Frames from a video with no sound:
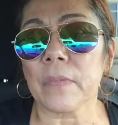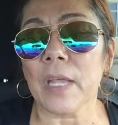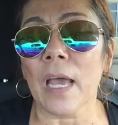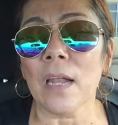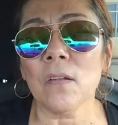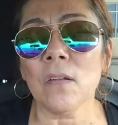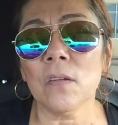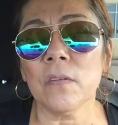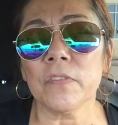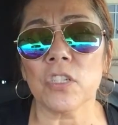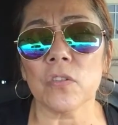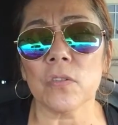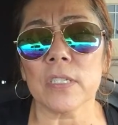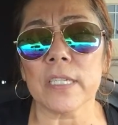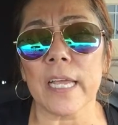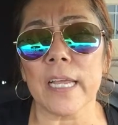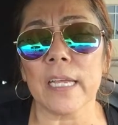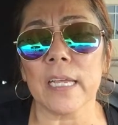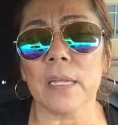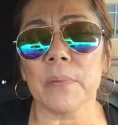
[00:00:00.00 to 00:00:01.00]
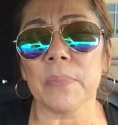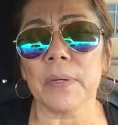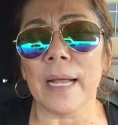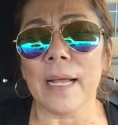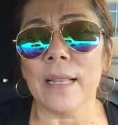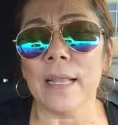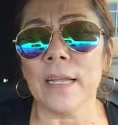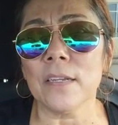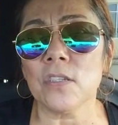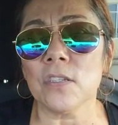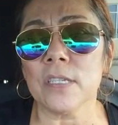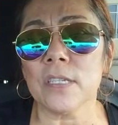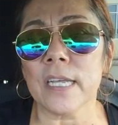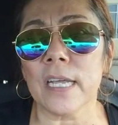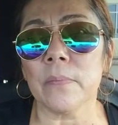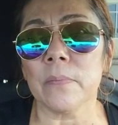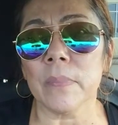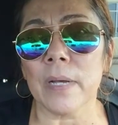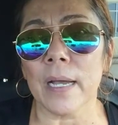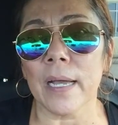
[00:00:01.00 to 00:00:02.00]
I don't know if she'll take it, but I like to
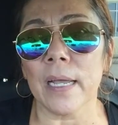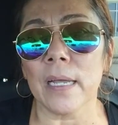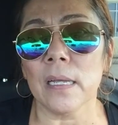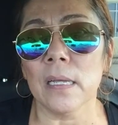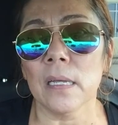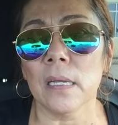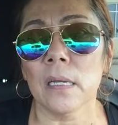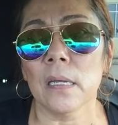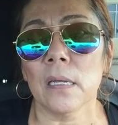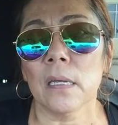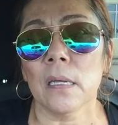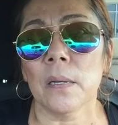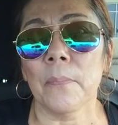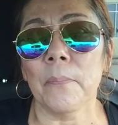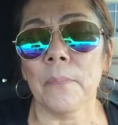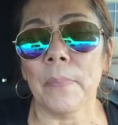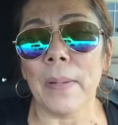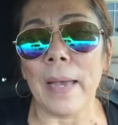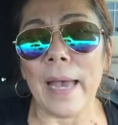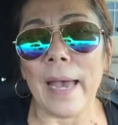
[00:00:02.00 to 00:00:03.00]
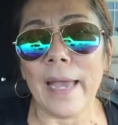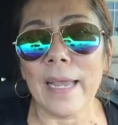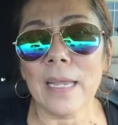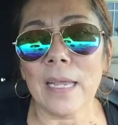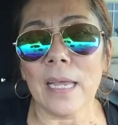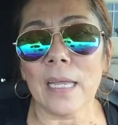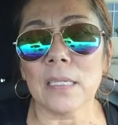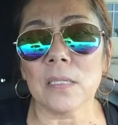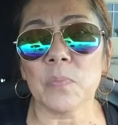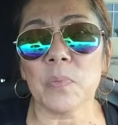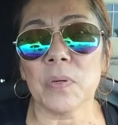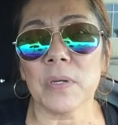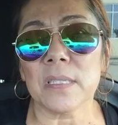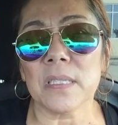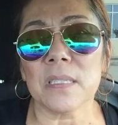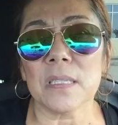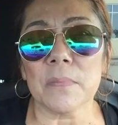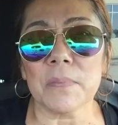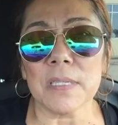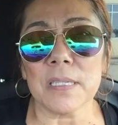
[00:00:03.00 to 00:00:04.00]
take my bag and put
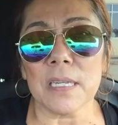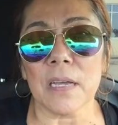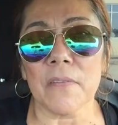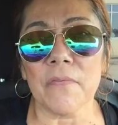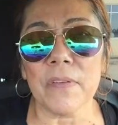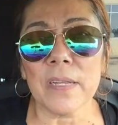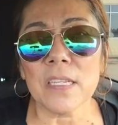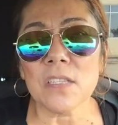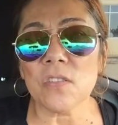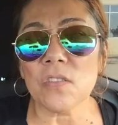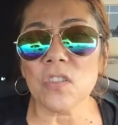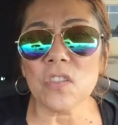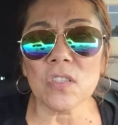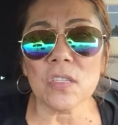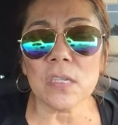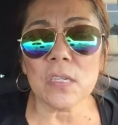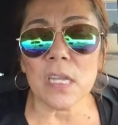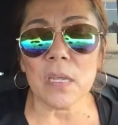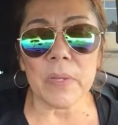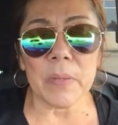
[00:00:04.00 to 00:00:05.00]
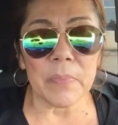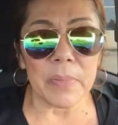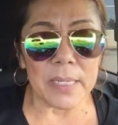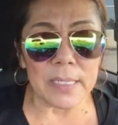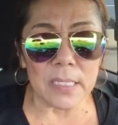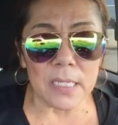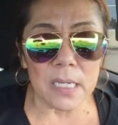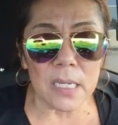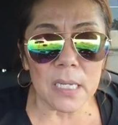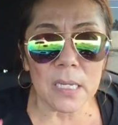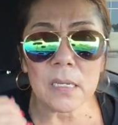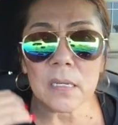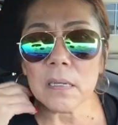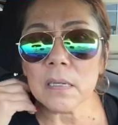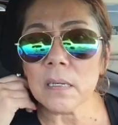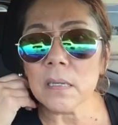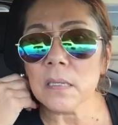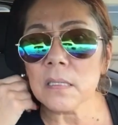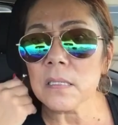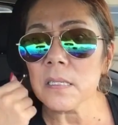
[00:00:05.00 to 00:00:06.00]
some stuff in it. So just to keep me busy
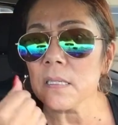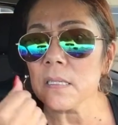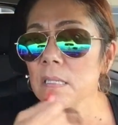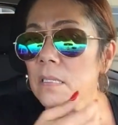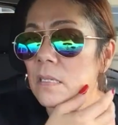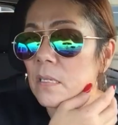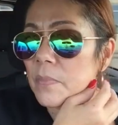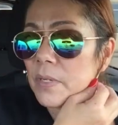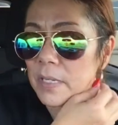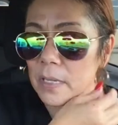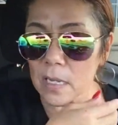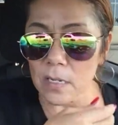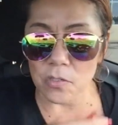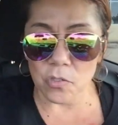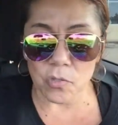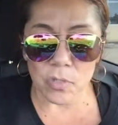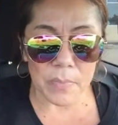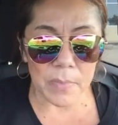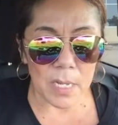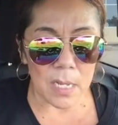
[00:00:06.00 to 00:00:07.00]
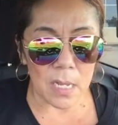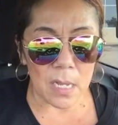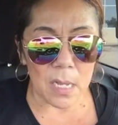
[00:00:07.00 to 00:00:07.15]
since it's going to be a long trip.